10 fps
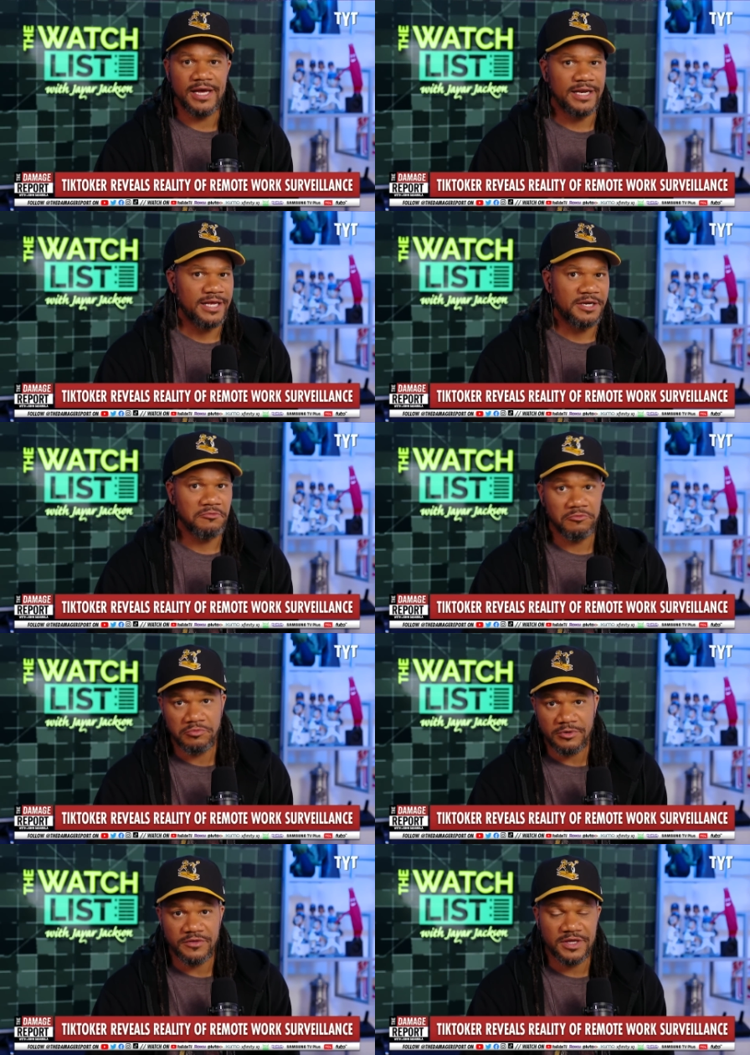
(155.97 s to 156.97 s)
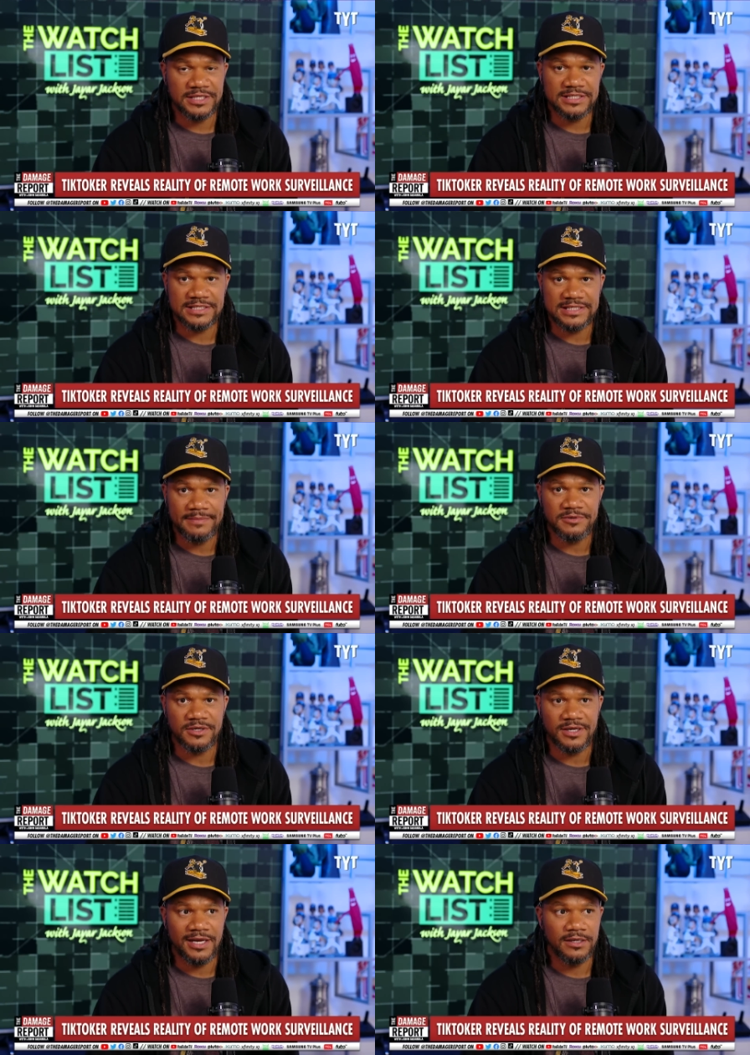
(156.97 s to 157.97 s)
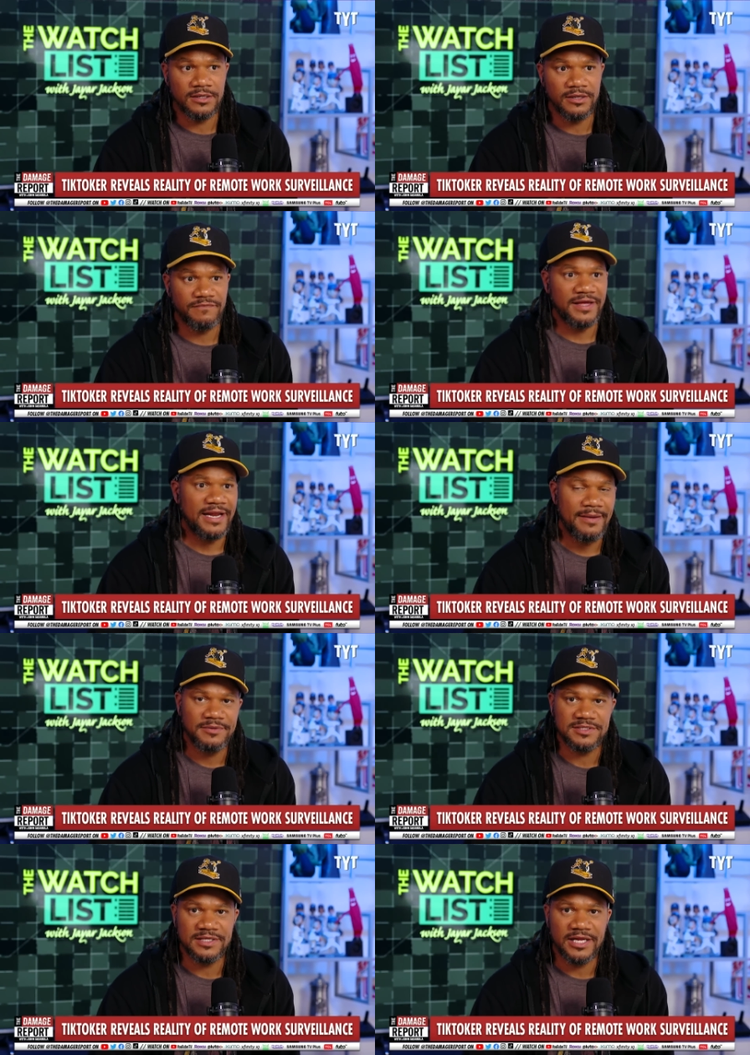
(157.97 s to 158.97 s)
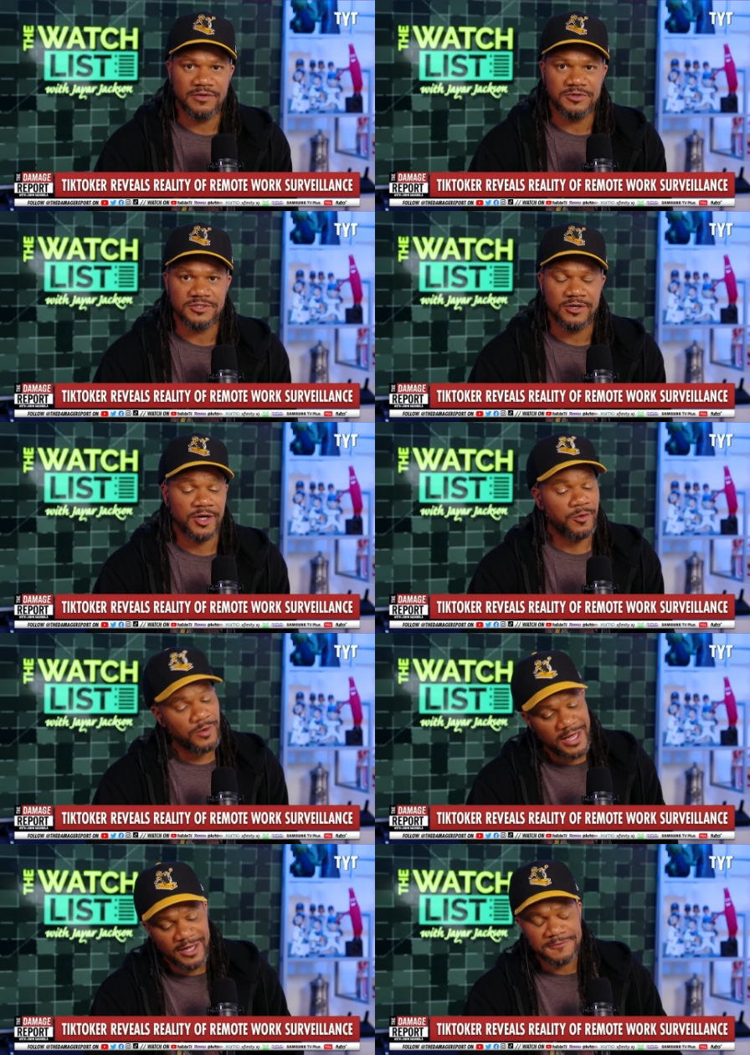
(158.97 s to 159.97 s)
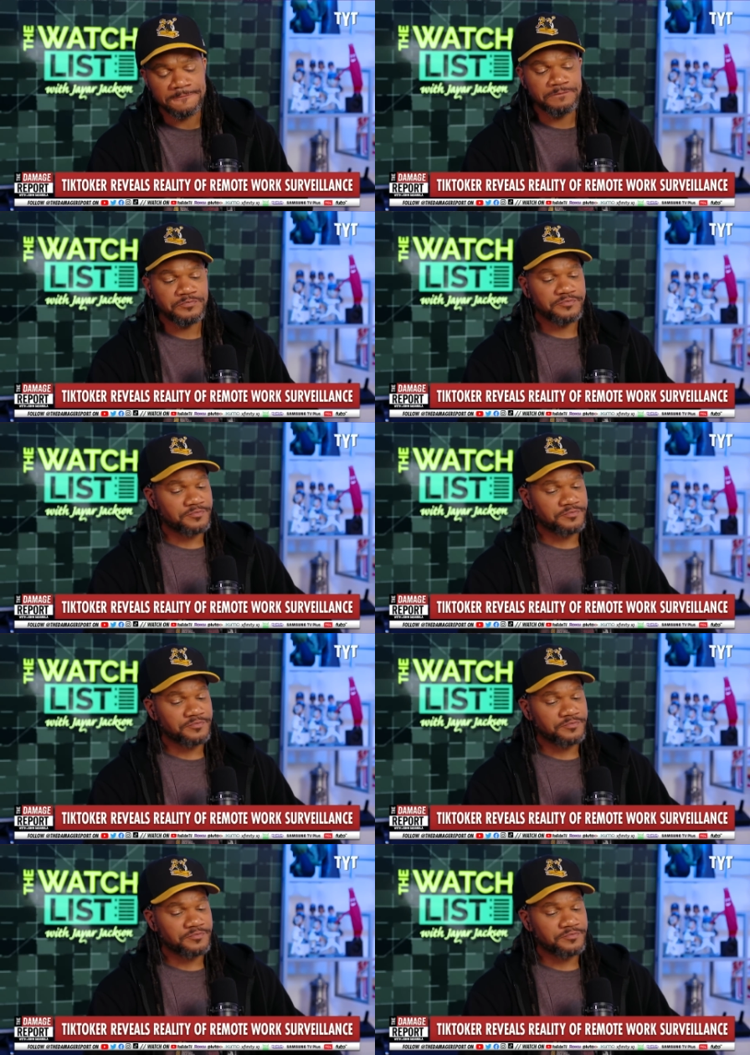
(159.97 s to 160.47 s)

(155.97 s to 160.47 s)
And then whether it gets accepted or not, if that happens later, we start going, well,